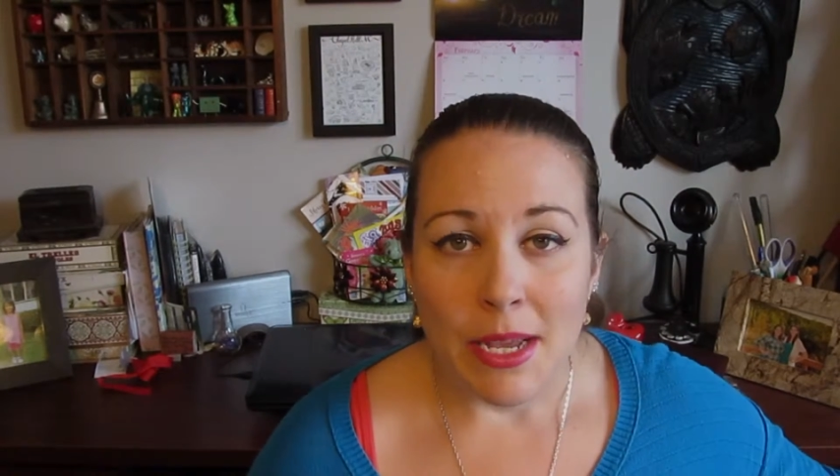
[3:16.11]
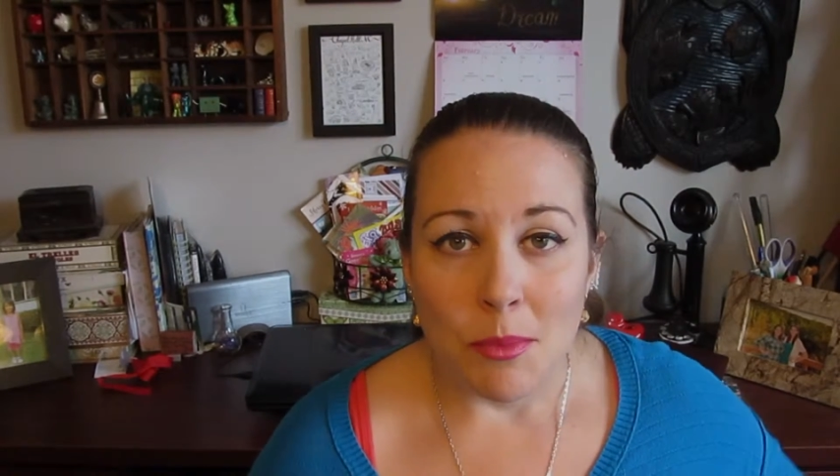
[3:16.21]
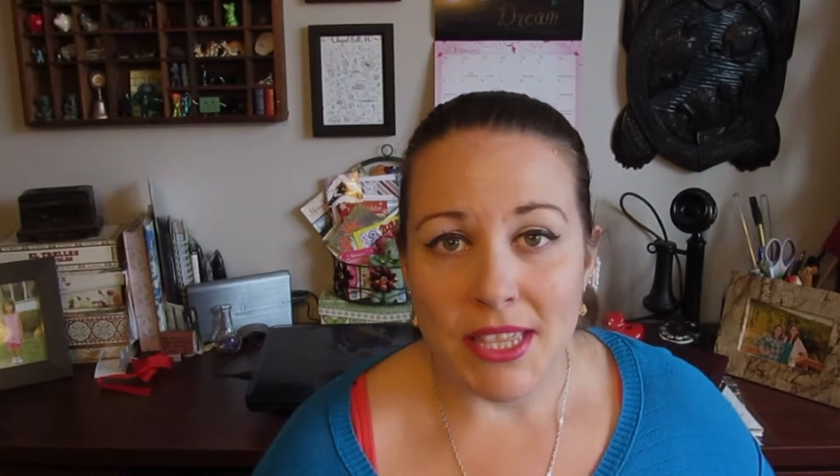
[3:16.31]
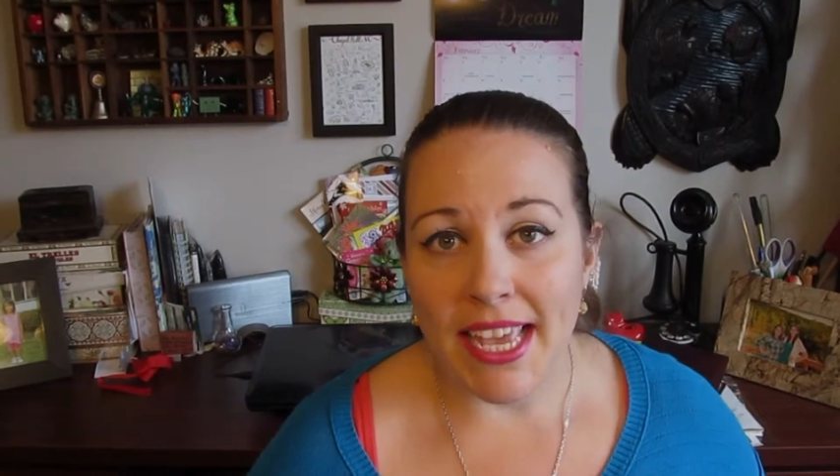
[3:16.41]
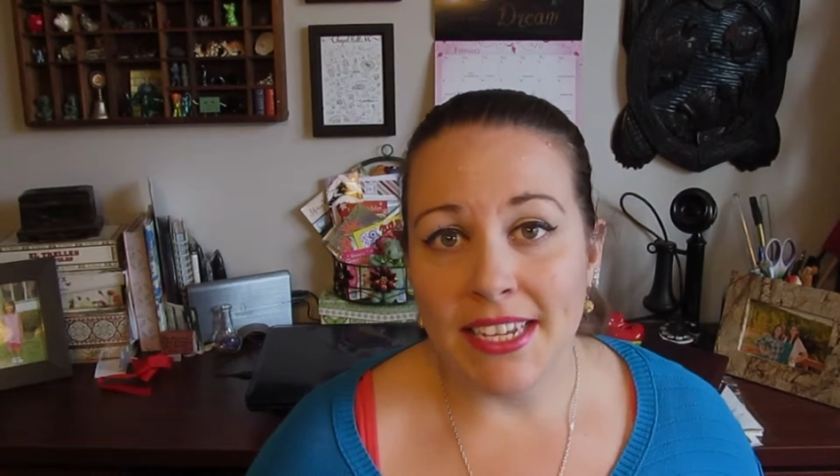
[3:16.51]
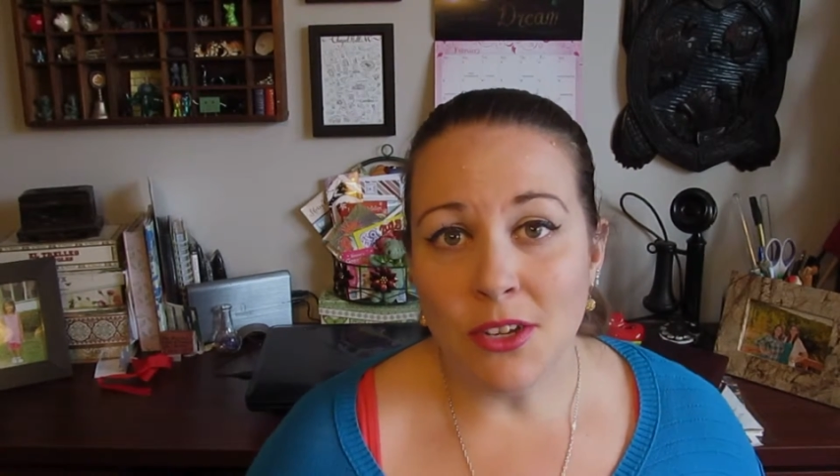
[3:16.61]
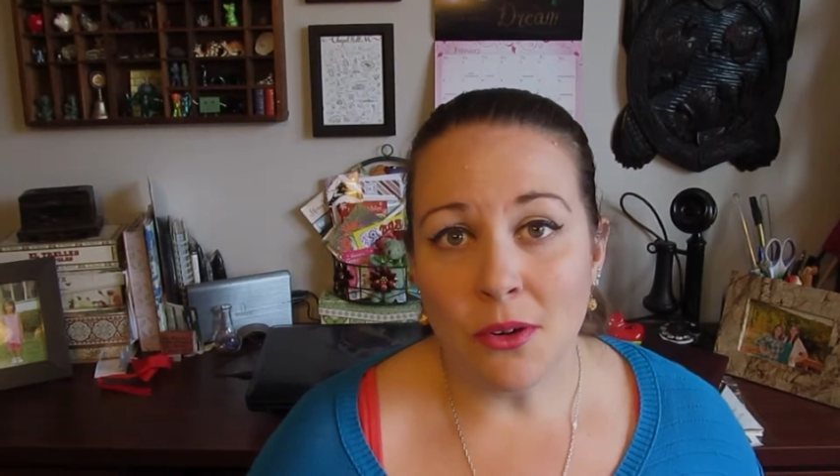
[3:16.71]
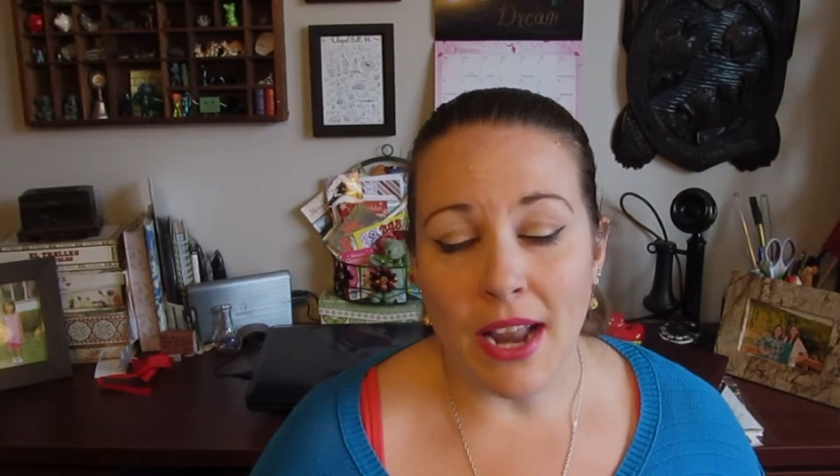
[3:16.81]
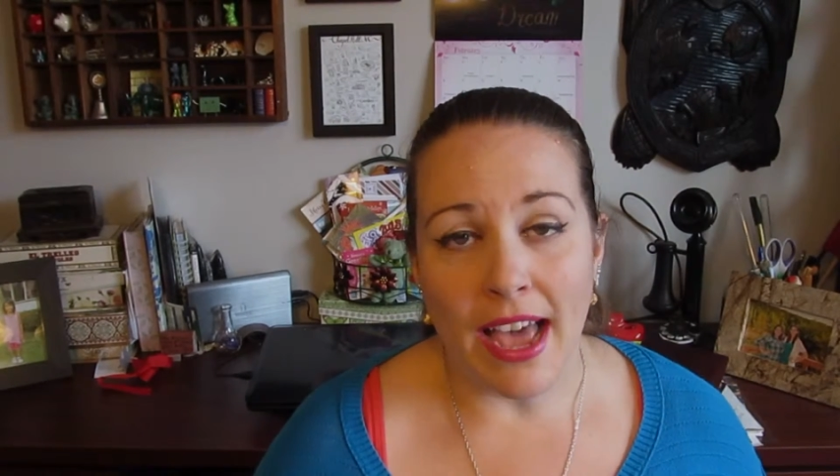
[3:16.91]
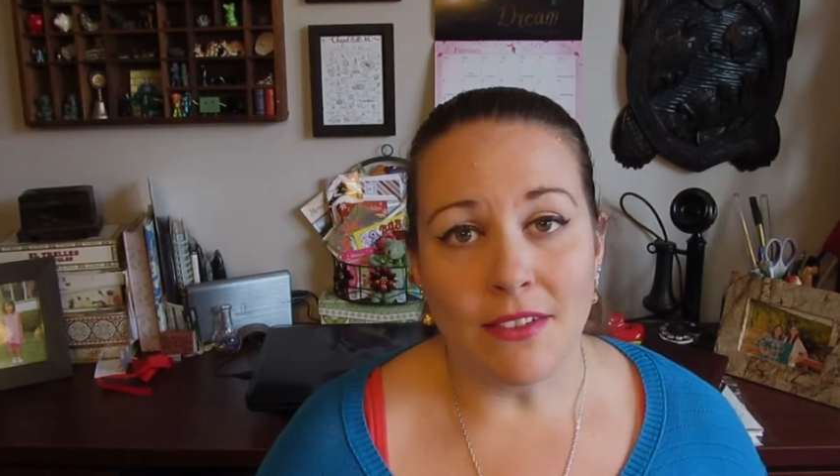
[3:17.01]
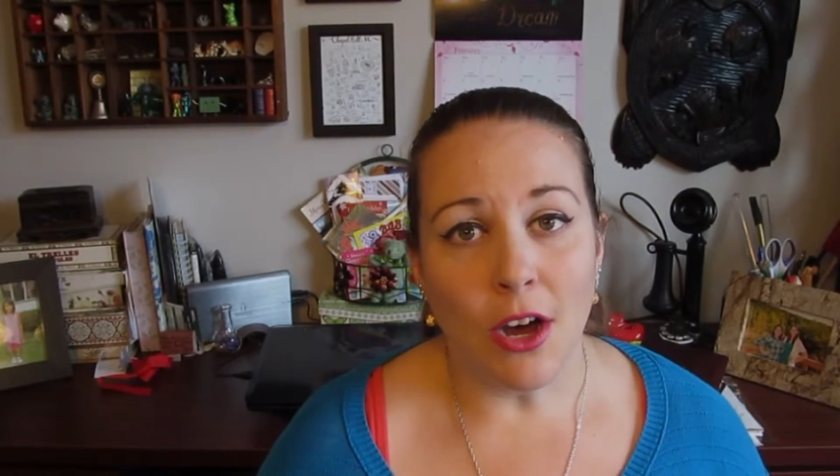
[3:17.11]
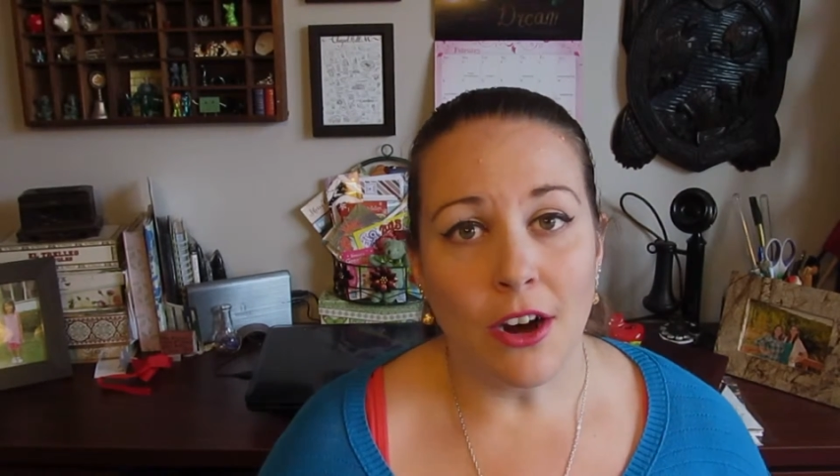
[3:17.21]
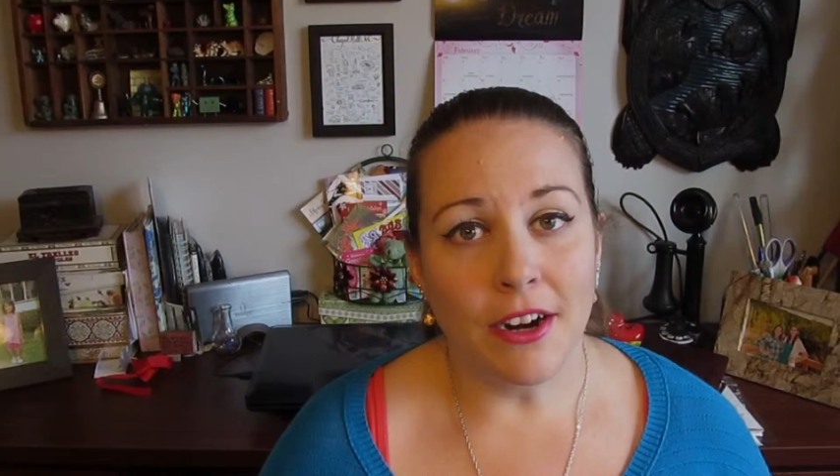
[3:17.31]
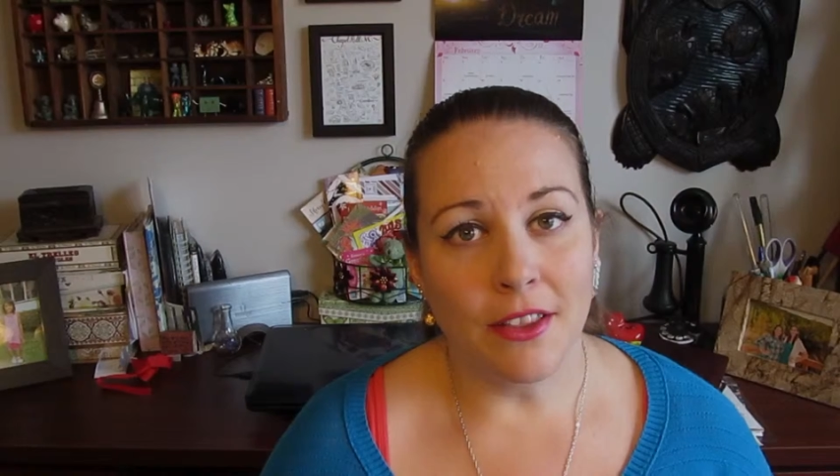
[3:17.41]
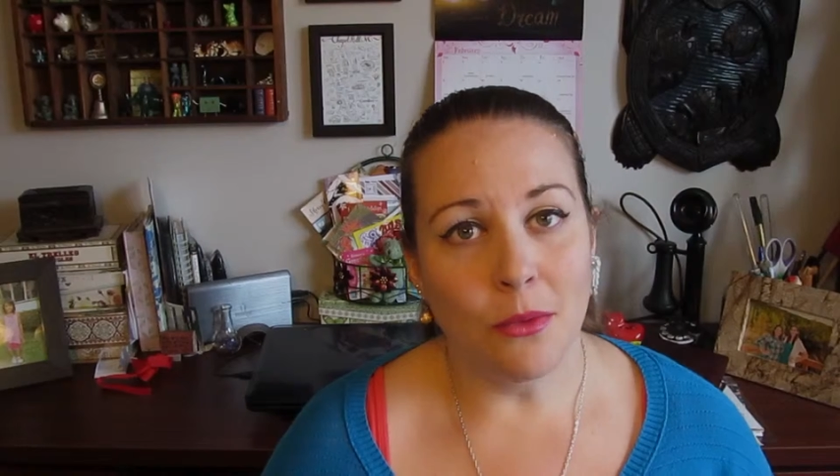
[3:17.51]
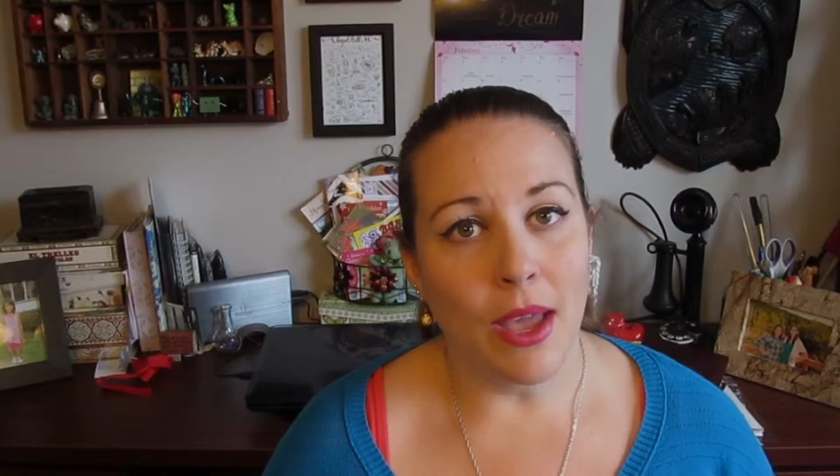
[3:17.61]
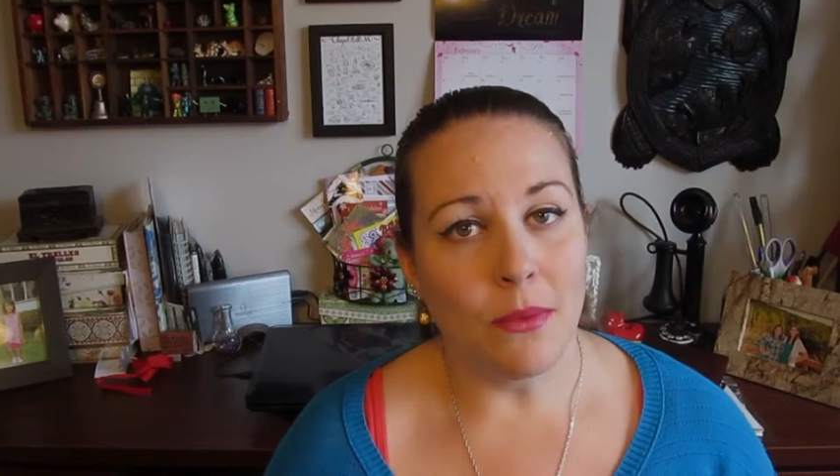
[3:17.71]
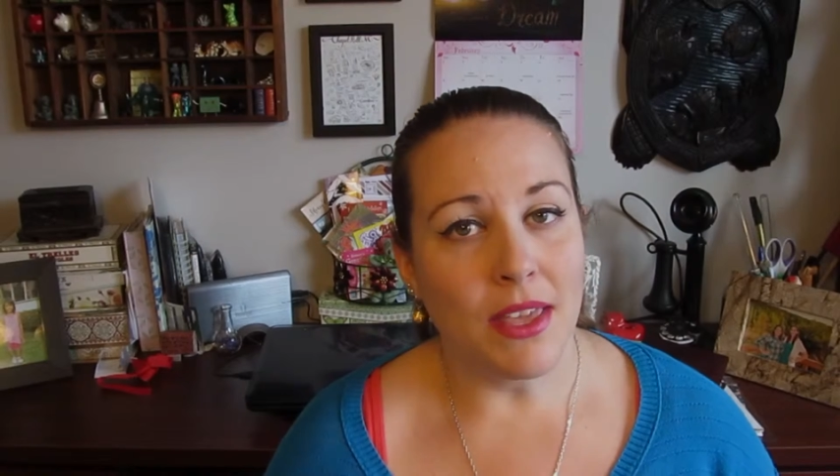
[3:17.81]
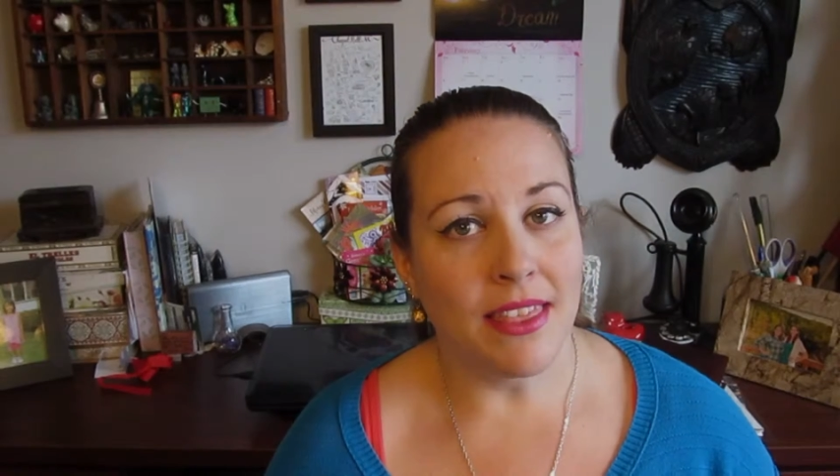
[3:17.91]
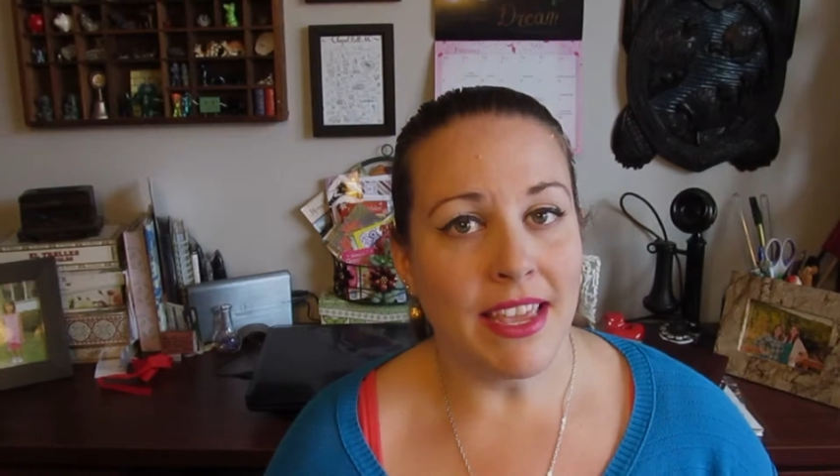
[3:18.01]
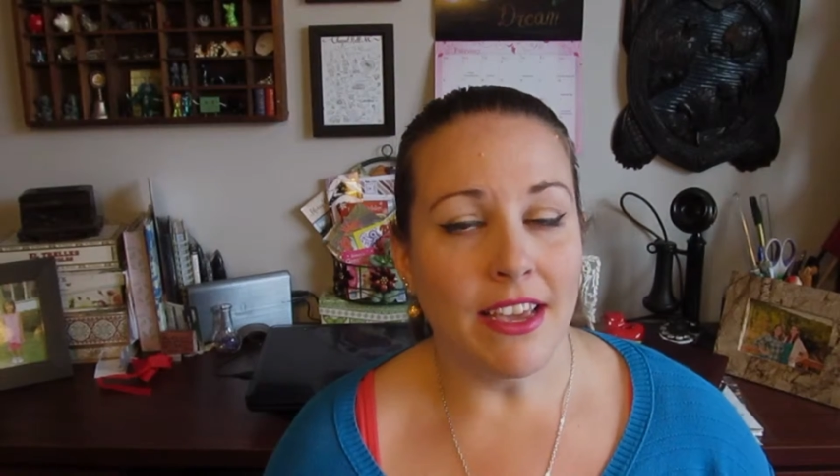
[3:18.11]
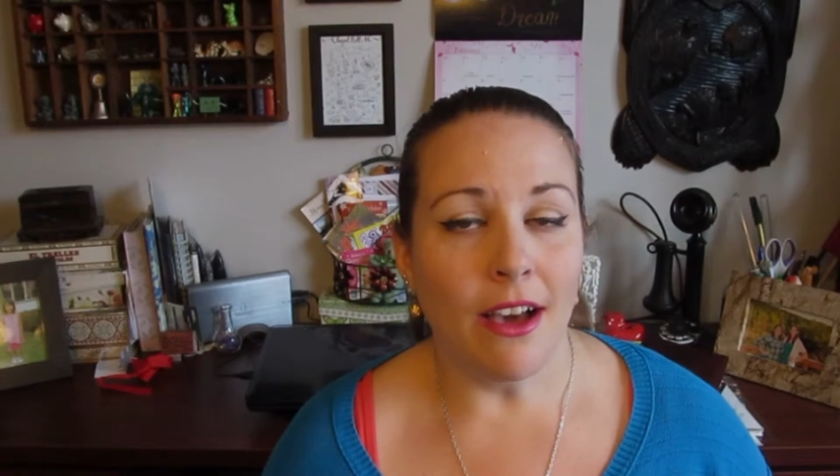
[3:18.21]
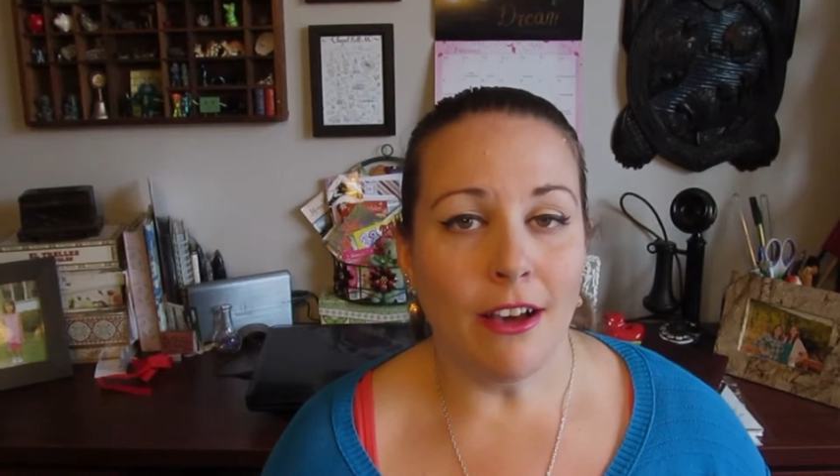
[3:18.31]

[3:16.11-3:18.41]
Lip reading: but they don't have a heart the way we think